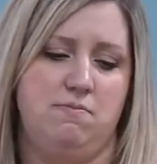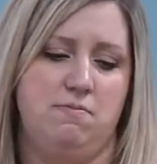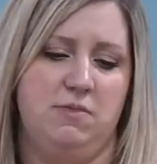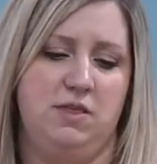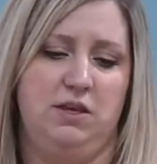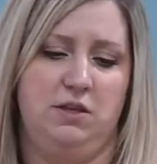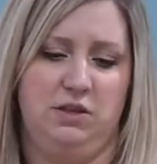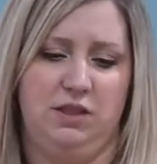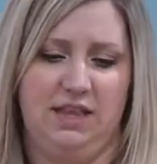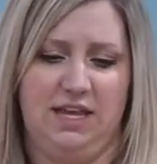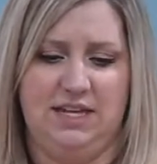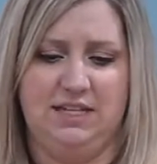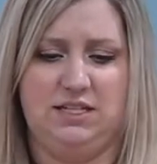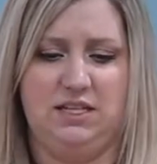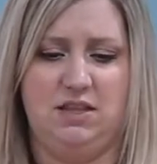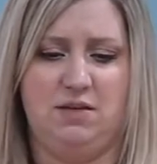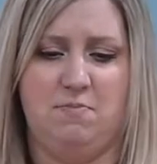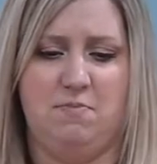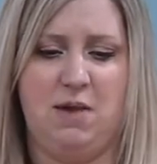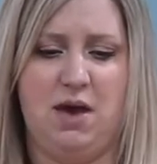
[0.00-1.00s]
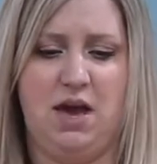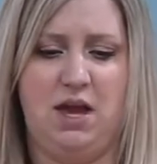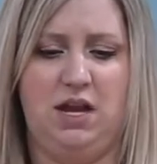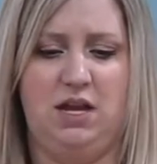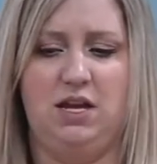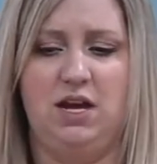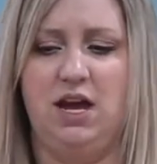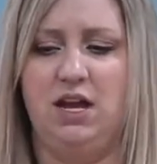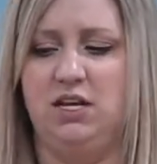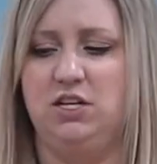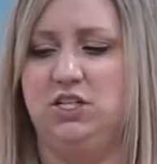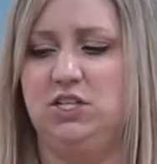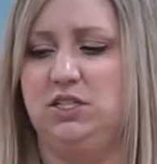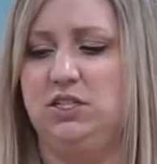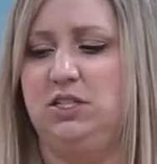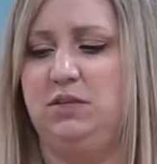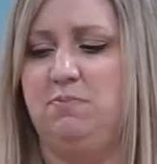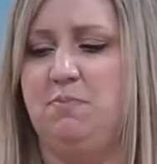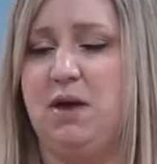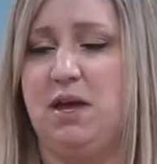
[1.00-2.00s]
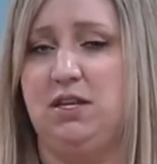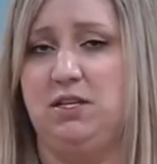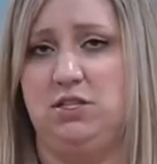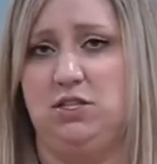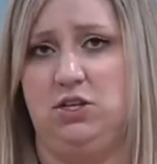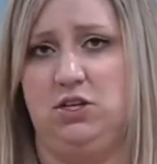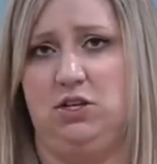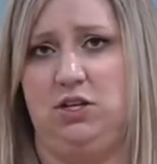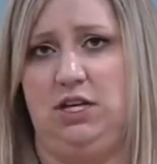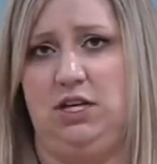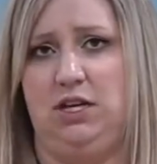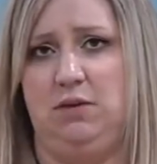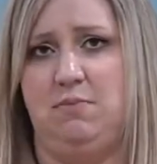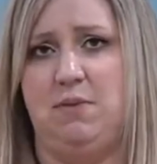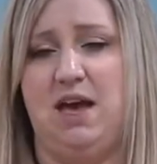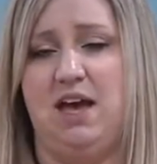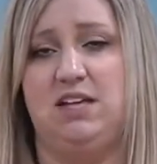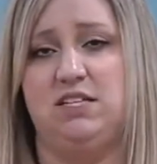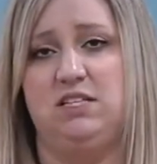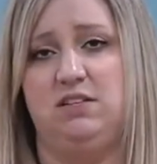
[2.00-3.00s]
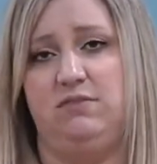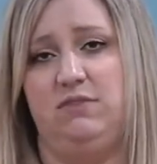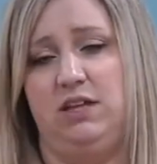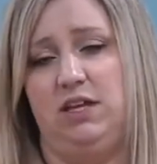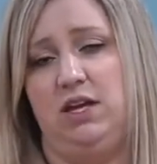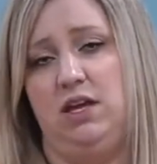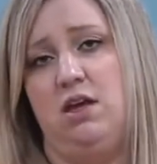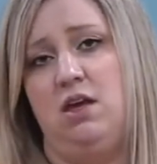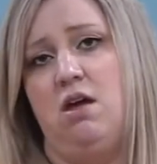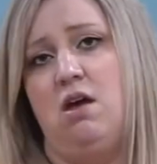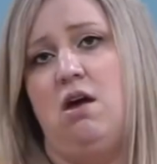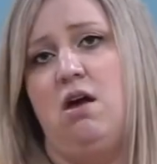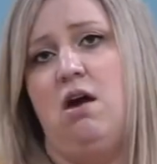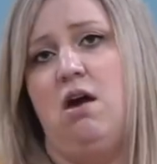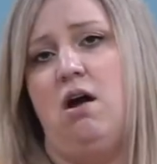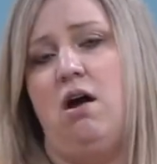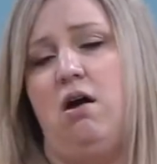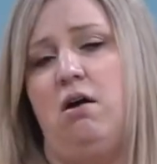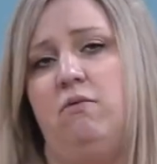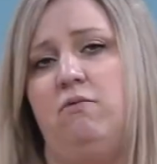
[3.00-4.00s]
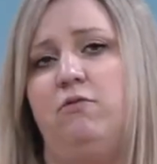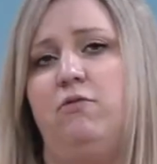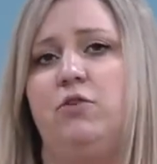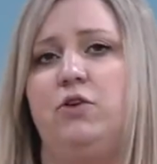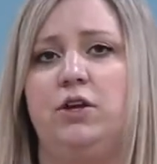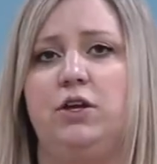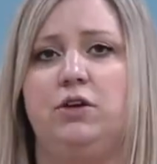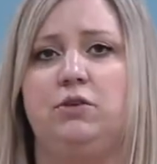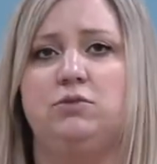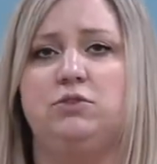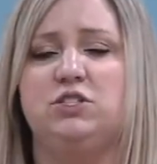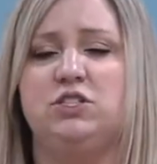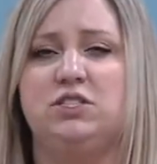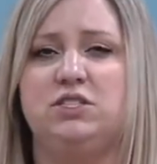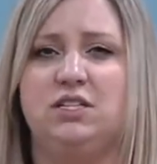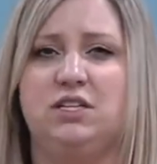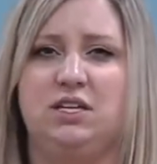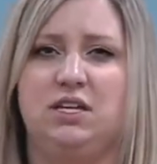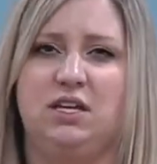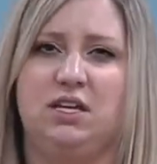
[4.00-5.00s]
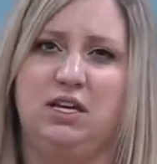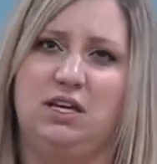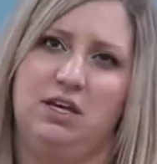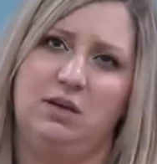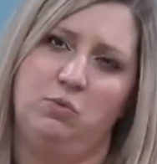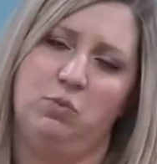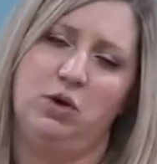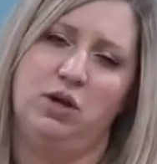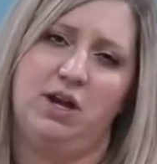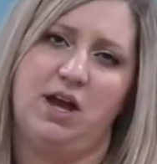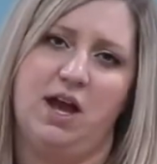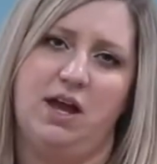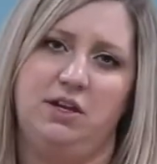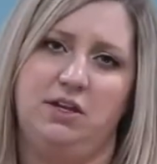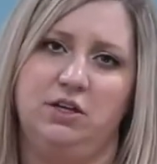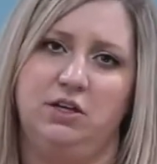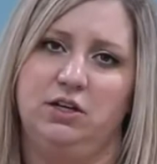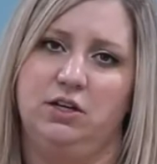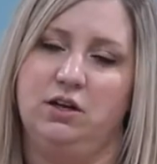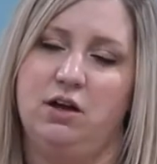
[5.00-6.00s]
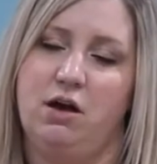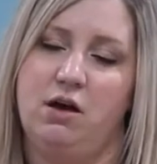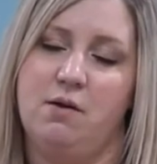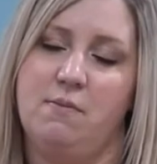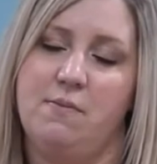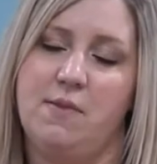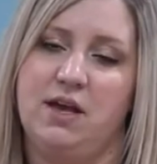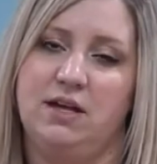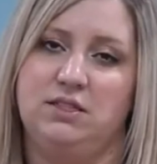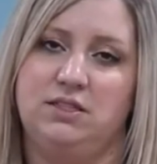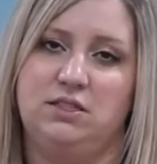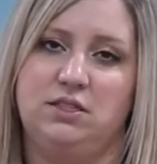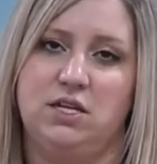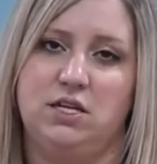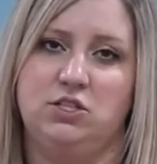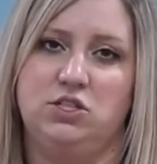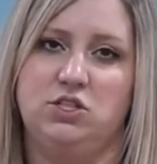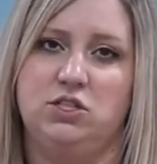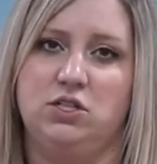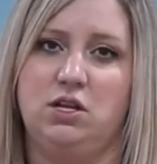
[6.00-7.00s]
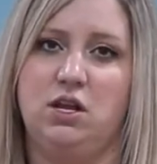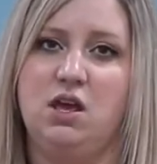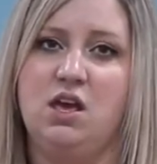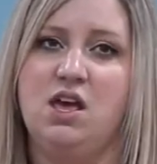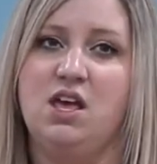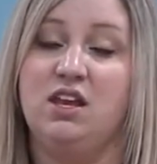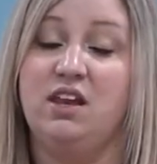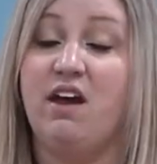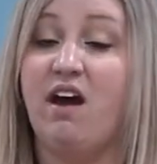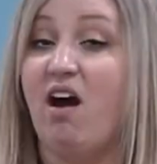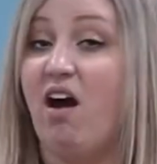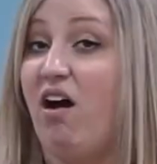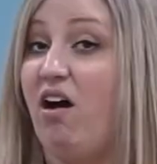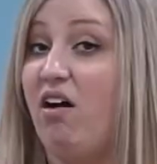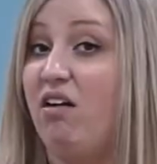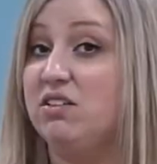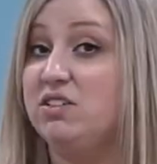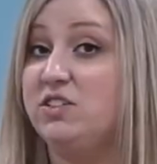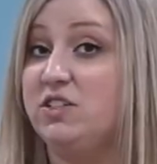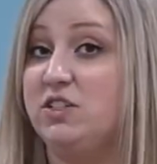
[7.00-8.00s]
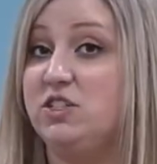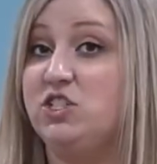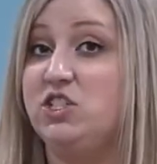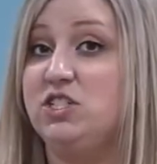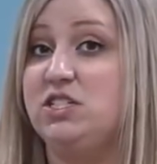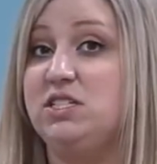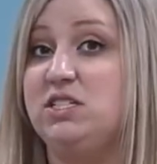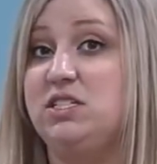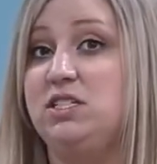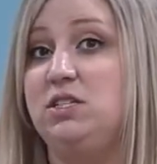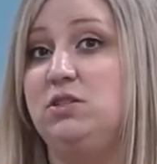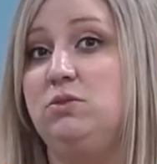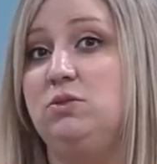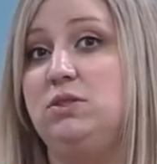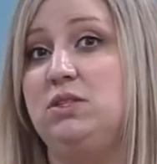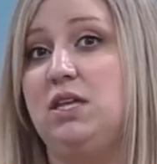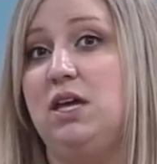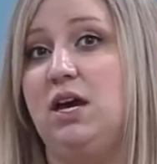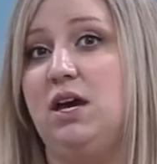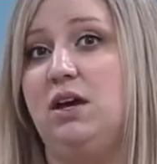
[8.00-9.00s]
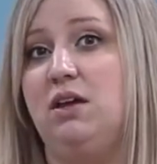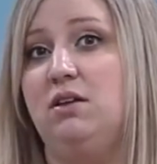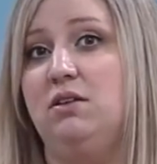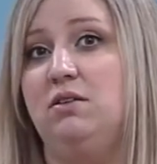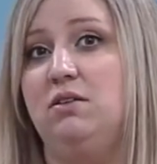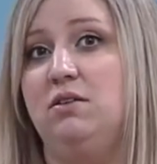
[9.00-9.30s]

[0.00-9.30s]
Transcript: it lays in the bed and kind of just bends your knee passively for you, just to work on your extension. Not all surgeons use that,